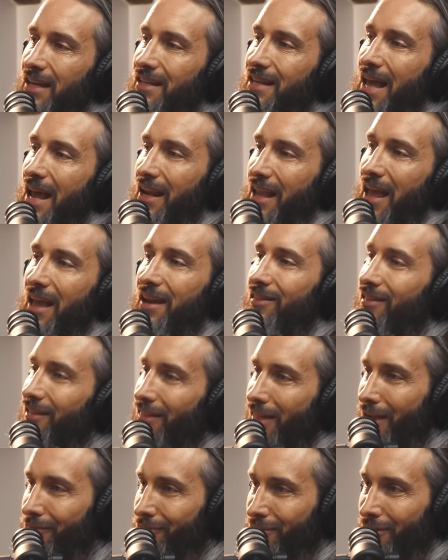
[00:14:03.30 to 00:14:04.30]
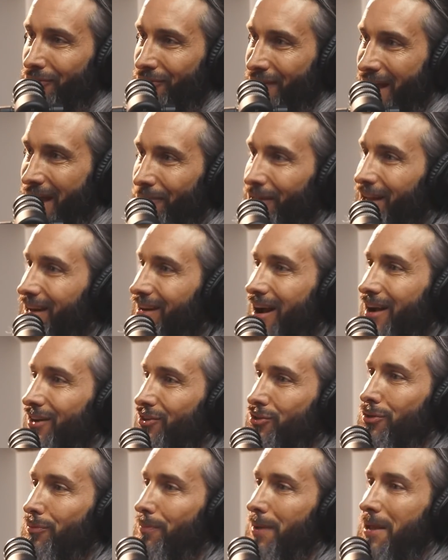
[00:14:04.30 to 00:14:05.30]
they dedicated their life to the family,
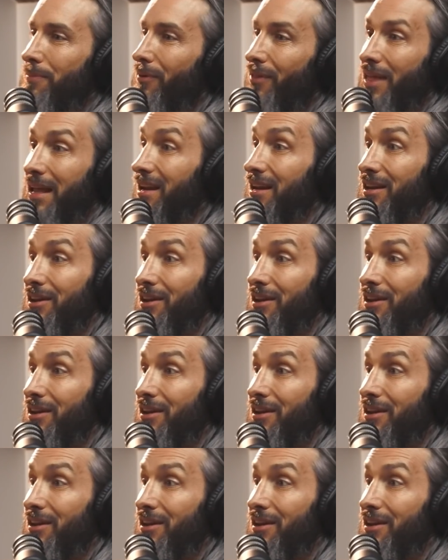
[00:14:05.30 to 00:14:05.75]
not to people they